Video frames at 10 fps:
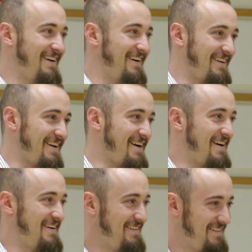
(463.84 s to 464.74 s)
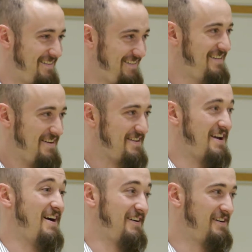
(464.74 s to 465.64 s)
Yeah,
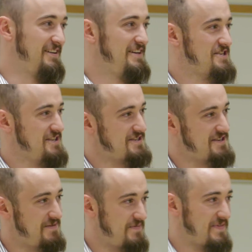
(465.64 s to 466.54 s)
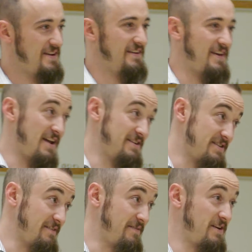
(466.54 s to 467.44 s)
collisions. That is a
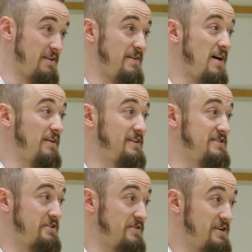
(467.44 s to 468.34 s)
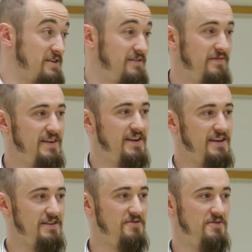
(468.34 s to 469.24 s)
very valid consideration. And
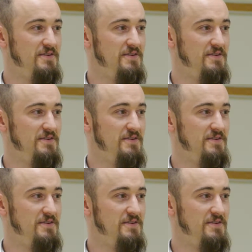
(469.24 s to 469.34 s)
you?